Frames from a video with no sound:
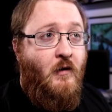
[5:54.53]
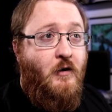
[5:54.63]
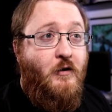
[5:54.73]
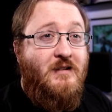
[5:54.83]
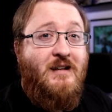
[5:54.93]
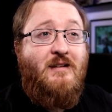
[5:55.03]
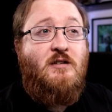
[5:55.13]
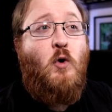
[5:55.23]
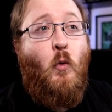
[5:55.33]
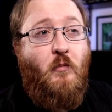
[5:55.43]
You can say the
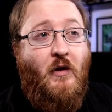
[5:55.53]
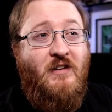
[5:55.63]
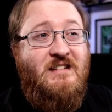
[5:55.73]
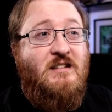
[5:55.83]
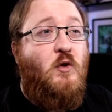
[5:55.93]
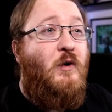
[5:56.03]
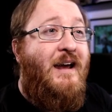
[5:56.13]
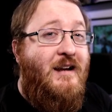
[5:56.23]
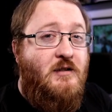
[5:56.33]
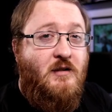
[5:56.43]
scope. Now this is the
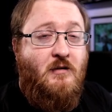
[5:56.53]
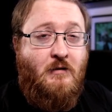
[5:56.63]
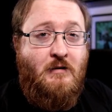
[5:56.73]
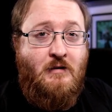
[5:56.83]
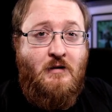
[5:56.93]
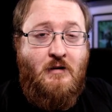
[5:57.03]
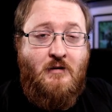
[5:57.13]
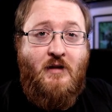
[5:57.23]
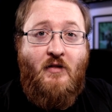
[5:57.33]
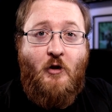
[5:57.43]
location
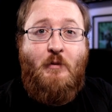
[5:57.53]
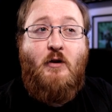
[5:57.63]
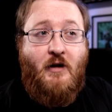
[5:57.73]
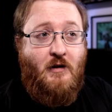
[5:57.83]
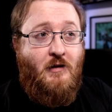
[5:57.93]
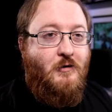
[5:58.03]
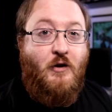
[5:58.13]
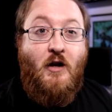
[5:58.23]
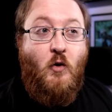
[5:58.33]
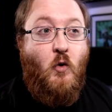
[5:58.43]
that they'll be looking. So
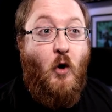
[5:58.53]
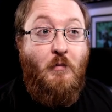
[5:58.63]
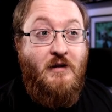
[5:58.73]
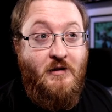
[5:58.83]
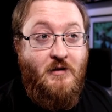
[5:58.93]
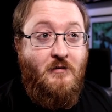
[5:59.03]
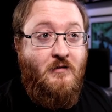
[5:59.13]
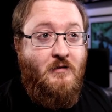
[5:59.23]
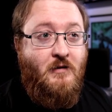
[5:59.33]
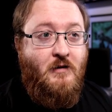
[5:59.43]
you can go competition,
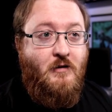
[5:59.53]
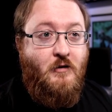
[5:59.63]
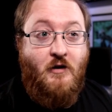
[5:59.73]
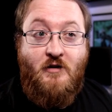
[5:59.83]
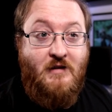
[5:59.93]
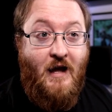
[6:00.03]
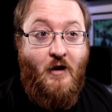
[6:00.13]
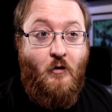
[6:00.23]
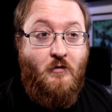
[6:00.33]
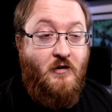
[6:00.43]
you can
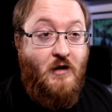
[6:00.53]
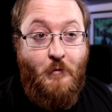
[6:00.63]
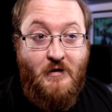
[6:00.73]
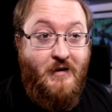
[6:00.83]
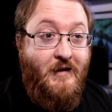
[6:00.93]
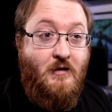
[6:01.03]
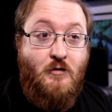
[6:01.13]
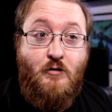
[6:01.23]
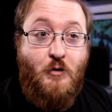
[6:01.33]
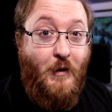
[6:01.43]
scout the Champions League
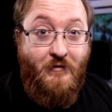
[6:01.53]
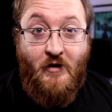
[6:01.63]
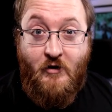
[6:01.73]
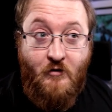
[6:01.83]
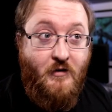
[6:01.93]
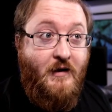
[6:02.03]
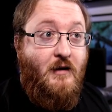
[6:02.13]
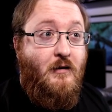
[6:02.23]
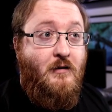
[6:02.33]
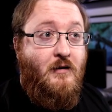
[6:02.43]
to UEFA Youth League,